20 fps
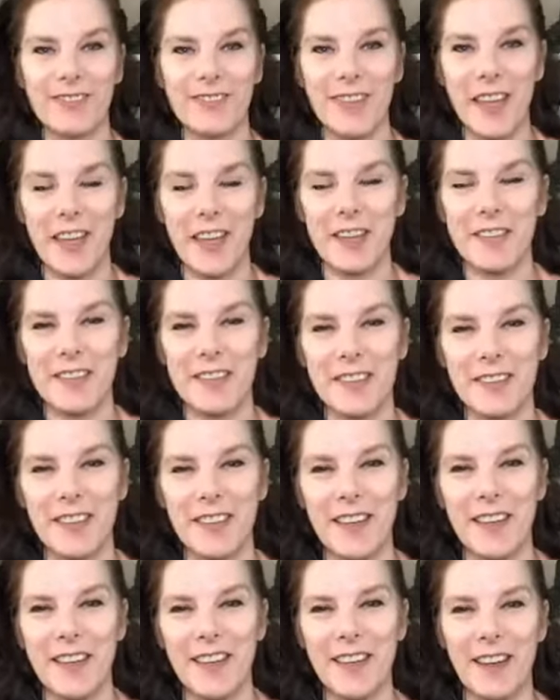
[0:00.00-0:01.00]
Thanks.
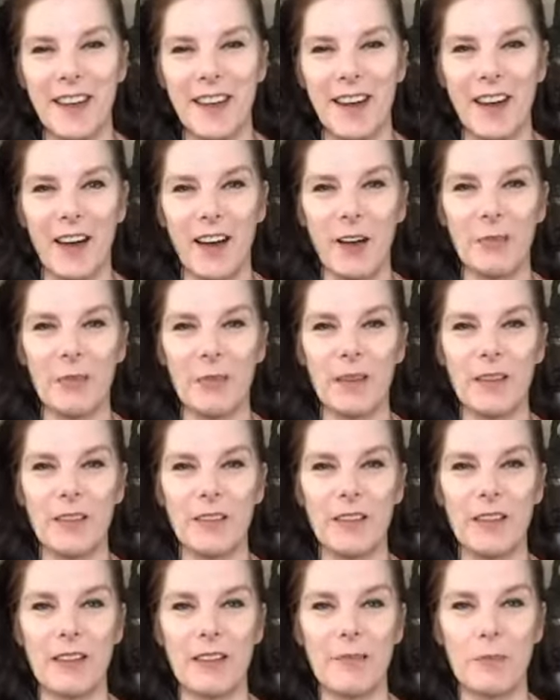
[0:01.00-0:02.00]
Mm-hmm. Um,
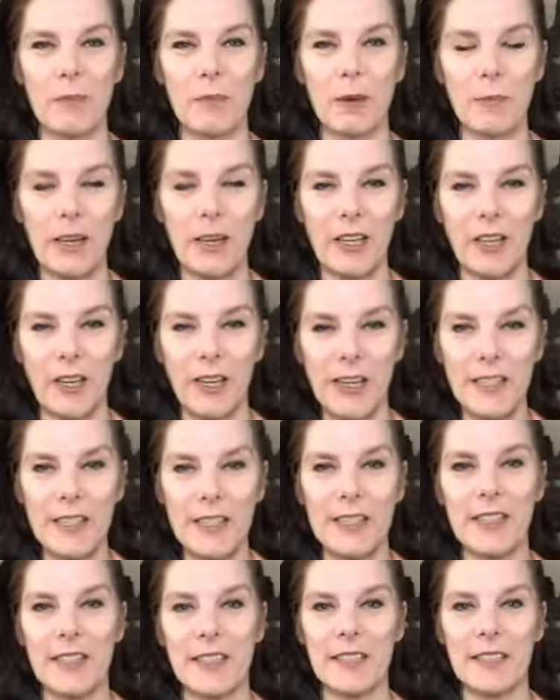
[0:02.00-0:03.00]
when my
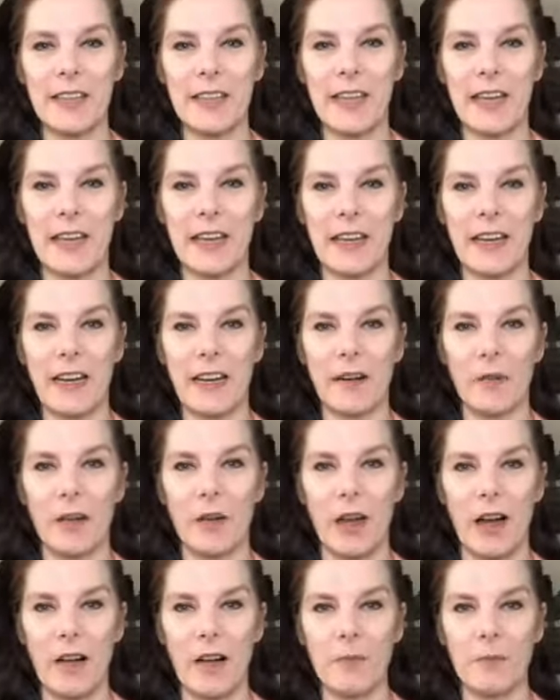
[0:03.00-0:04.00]
clients say,
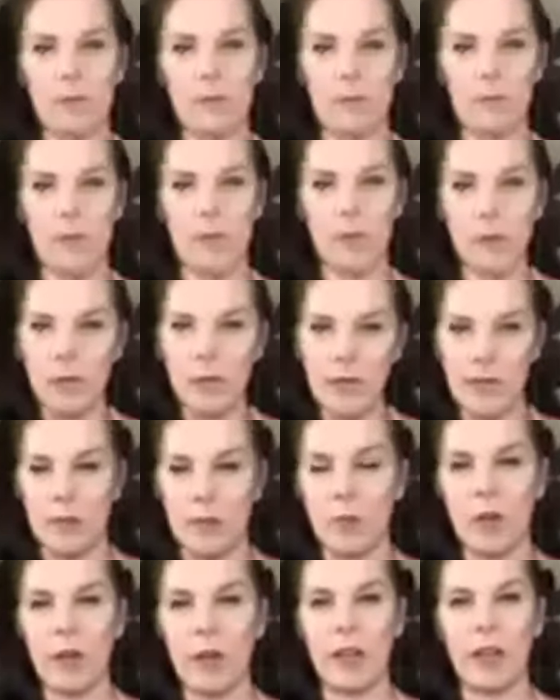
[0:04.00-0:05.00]
I'm doing this
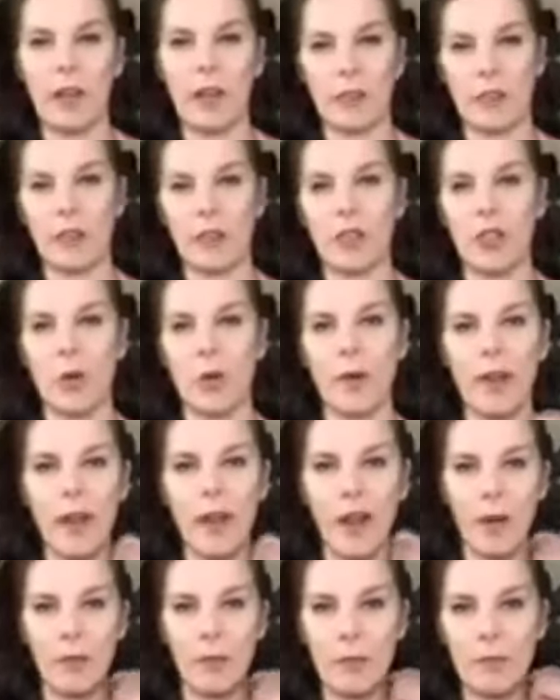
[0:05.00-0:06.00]
work and nothing's showing
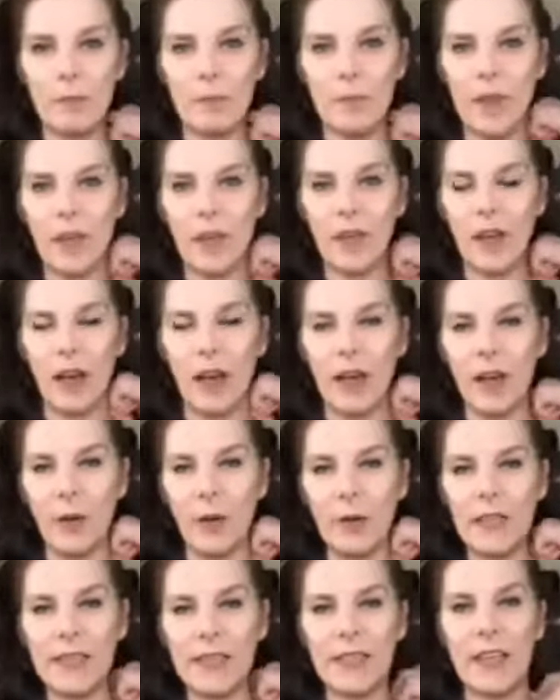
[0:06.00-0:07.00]
up. I
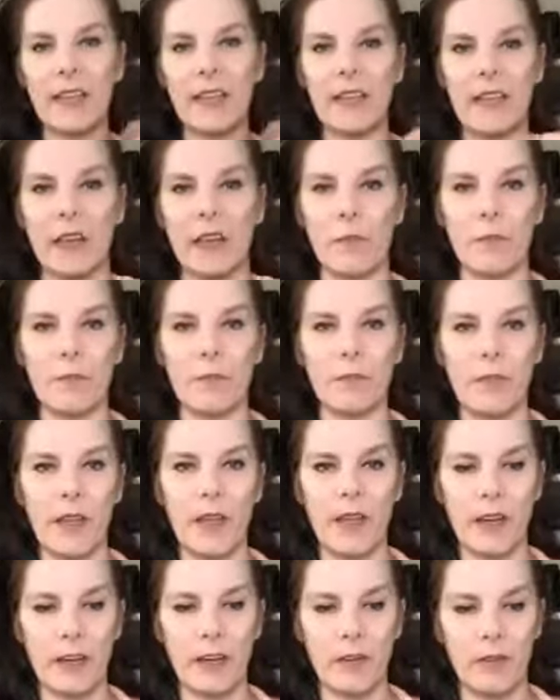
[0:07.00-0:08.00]
always say to them,
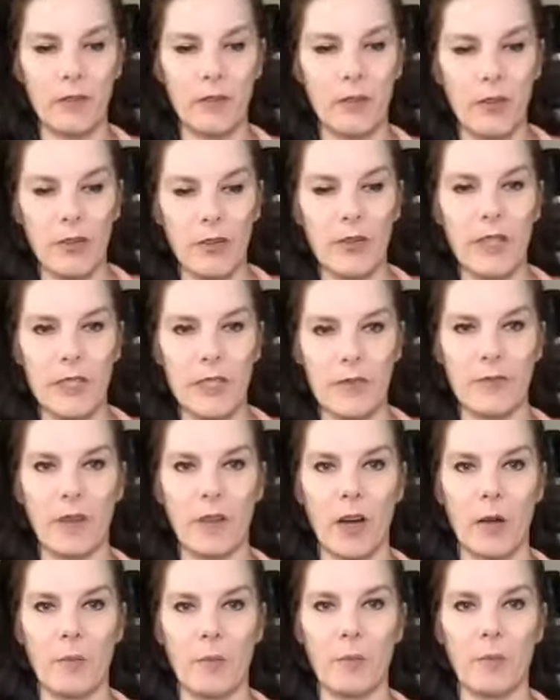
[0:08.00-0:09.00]
and I learned this
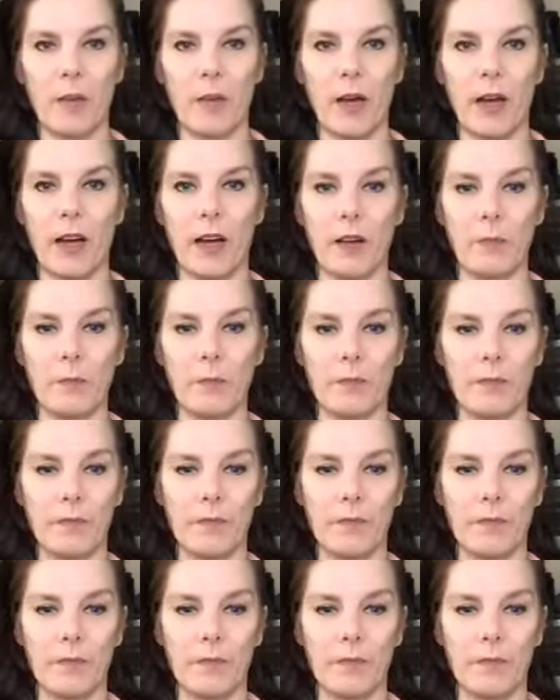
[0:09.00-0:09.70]
from um,